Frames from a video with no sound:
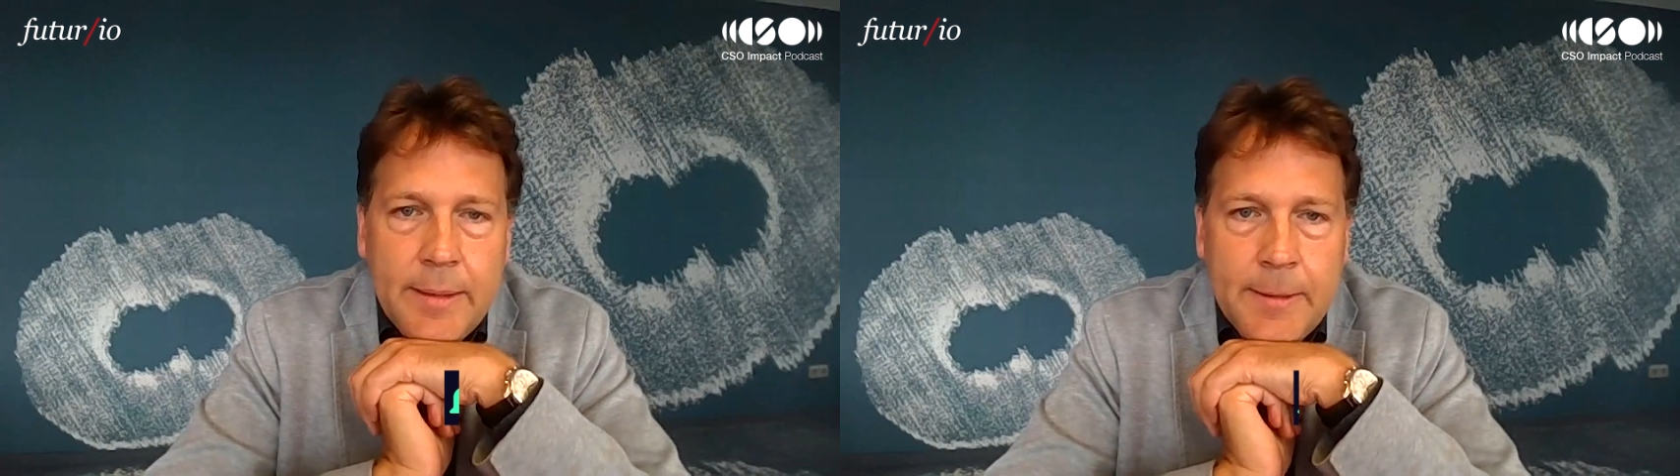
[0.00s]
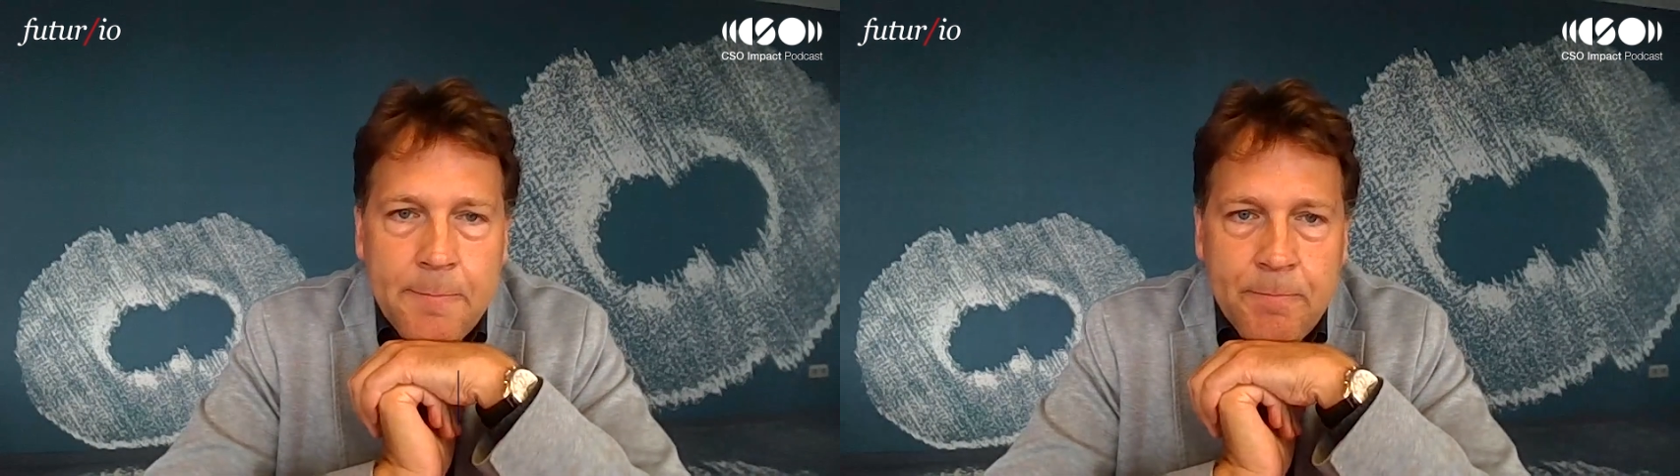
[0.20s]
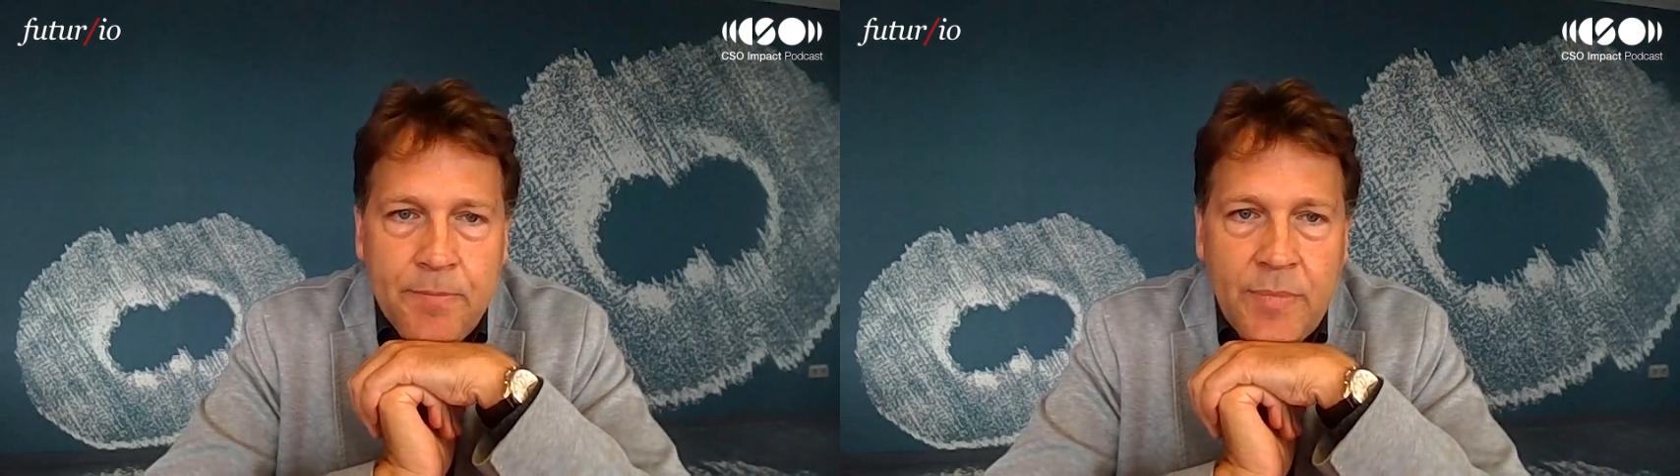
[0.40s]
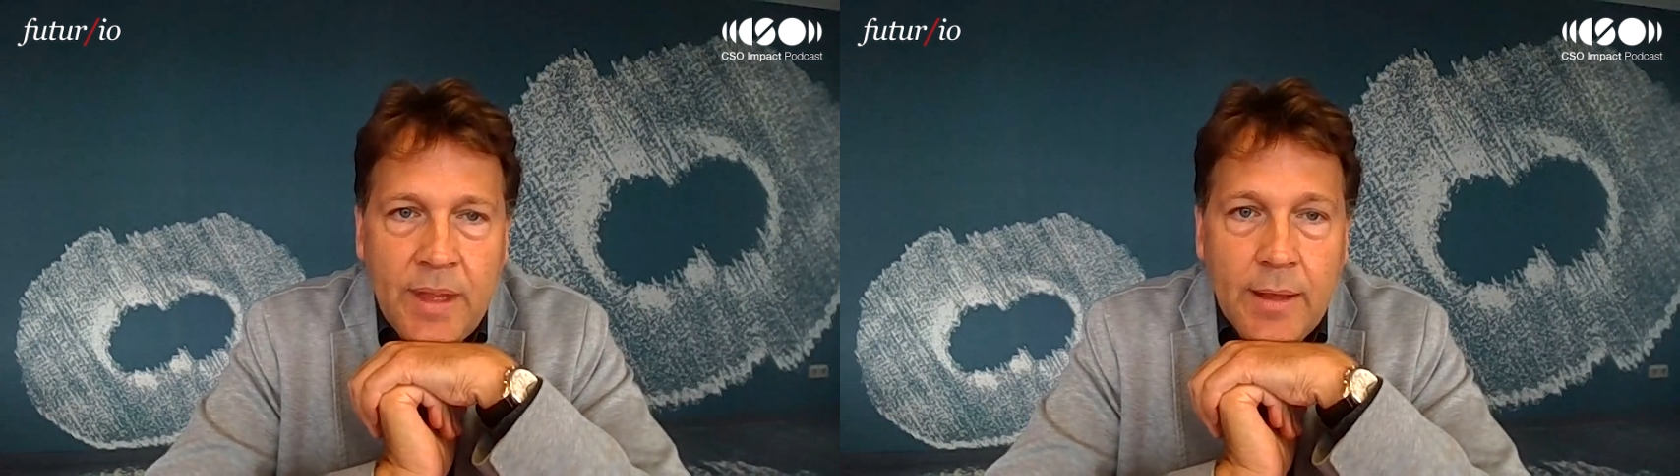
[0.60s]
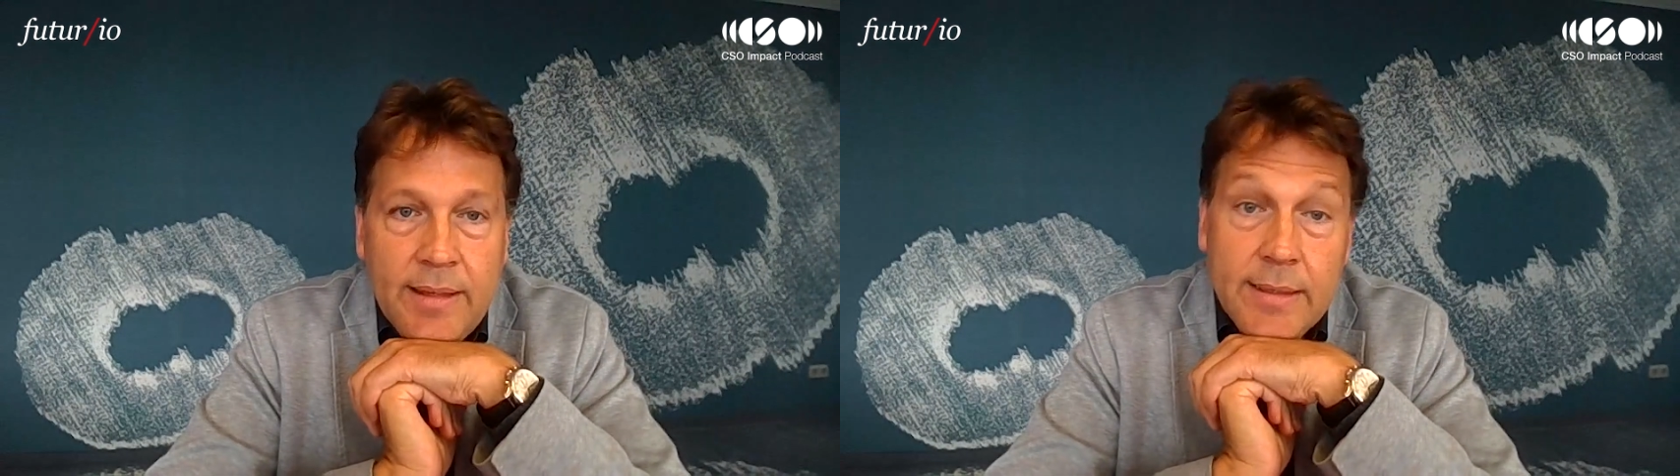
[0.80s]

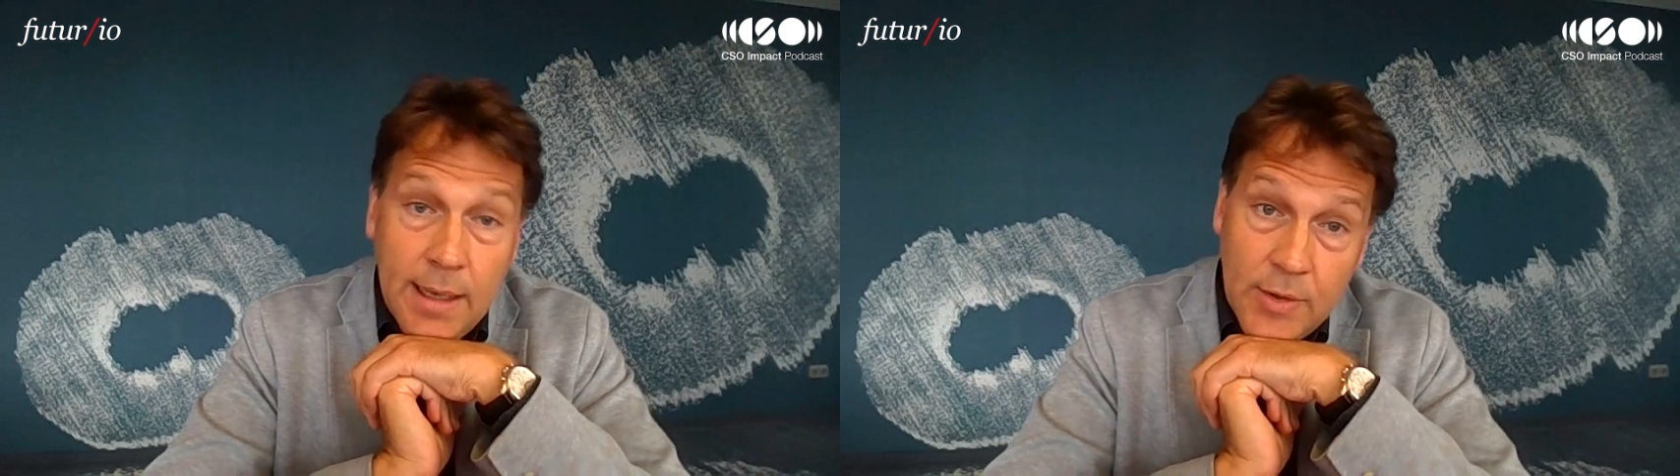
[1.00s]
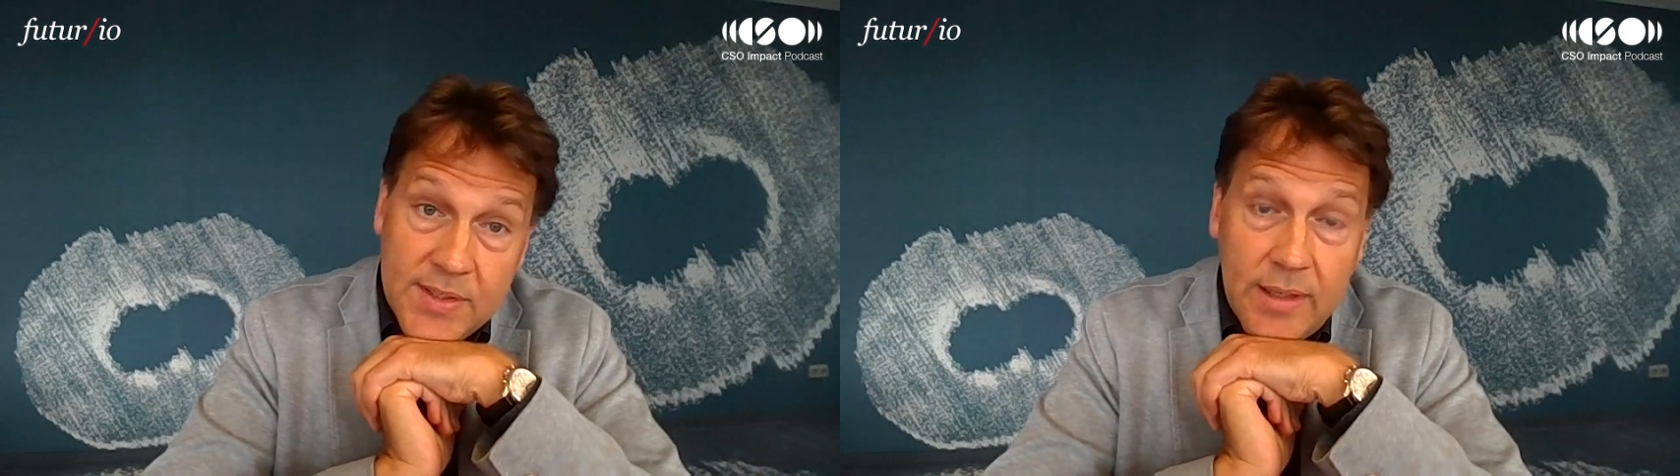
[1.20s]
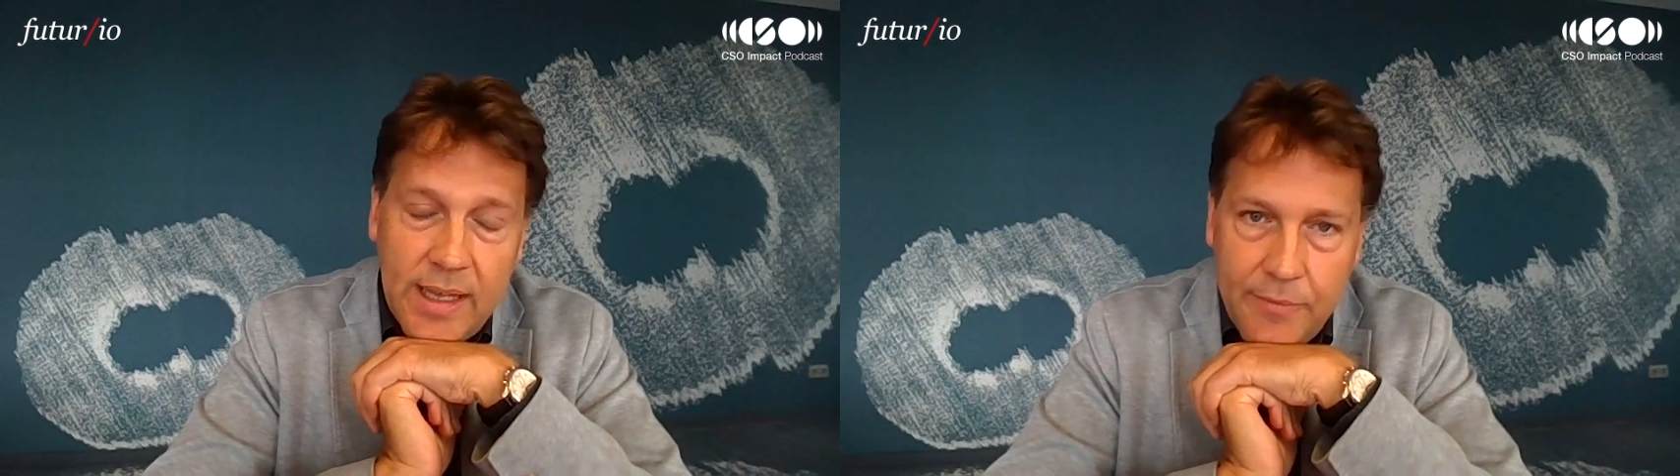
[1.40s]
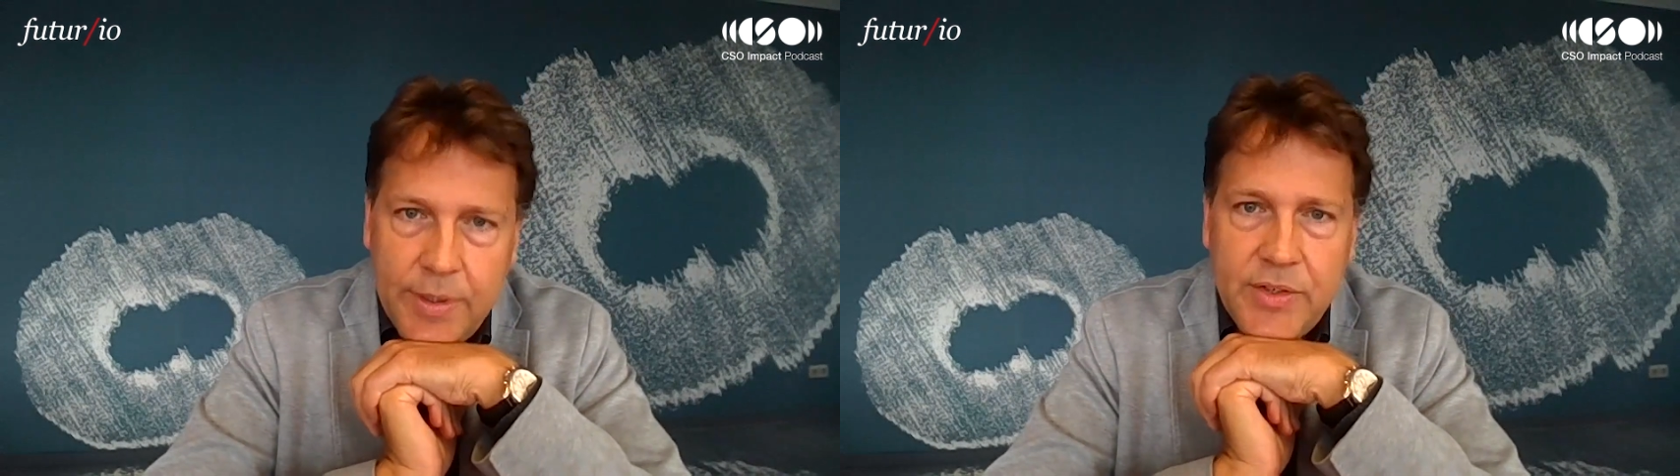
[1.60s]
that counts on every